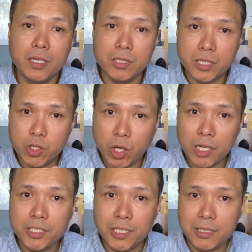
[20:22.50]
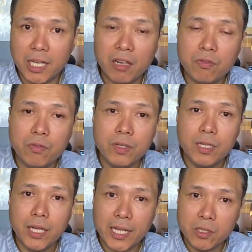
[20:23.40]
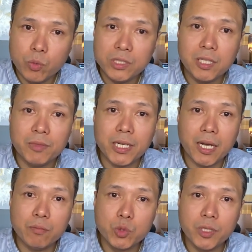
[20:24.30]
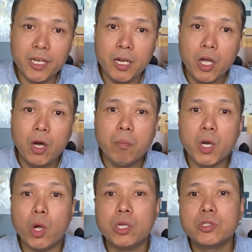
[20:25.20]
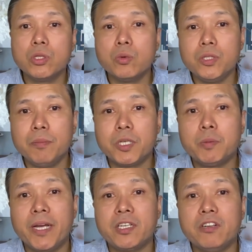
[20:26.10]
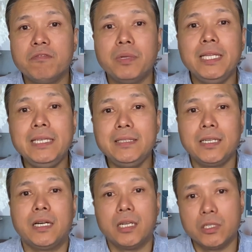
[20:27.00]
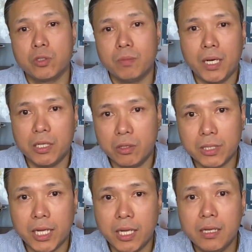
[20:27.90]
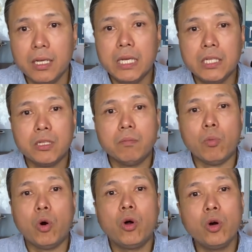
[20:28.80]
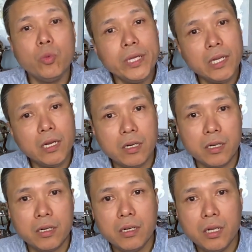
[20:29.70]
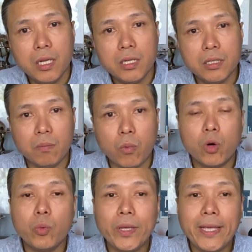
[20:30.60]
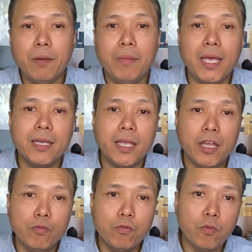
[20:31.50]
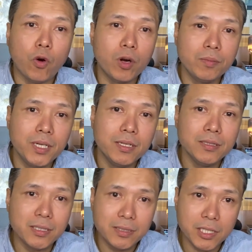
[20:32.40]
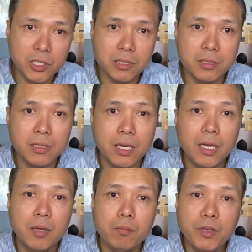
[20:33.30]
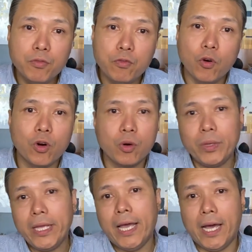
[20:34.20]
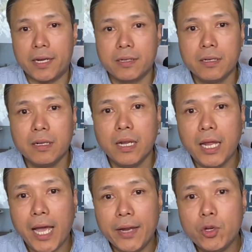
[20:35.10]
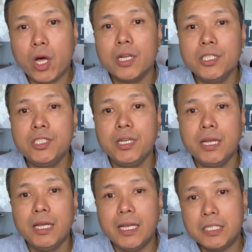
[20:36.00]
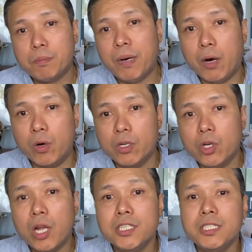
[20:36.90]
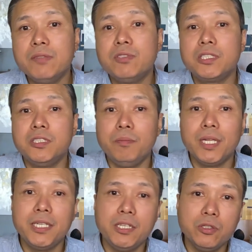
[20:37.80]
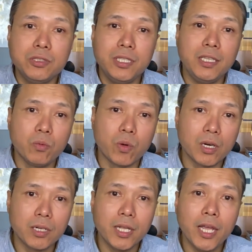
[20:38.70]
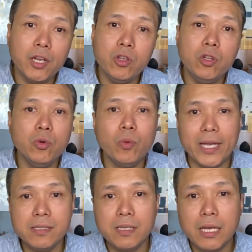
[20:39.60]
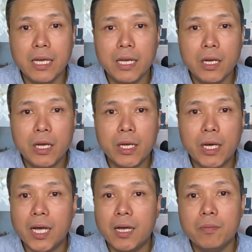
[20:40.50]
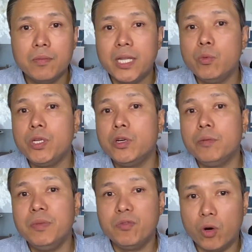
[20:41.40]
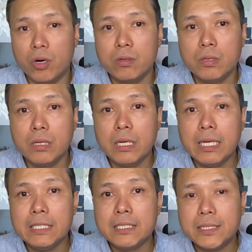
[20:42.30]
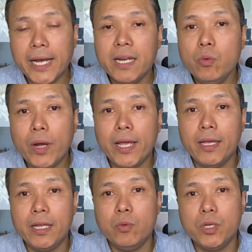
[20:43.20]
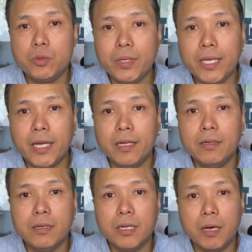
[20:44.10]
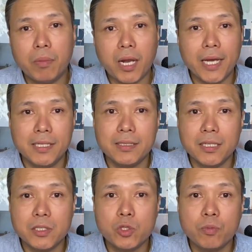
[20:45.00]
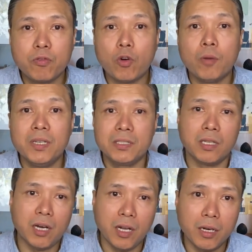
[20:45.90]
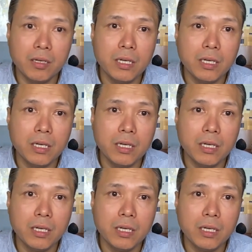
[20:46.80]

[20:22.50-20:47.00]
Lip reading: the knowledge itself and the wisdom that comes with it, but also with the perspective of pleasing Allah subhanahu wa ta'ala. The more we learn, the more we can make informed decisions before we act. And knowledge is power. Knowledge gives us the ability to see the world in new ways than we could before. The second way in which we can apply this is to perform istikhara.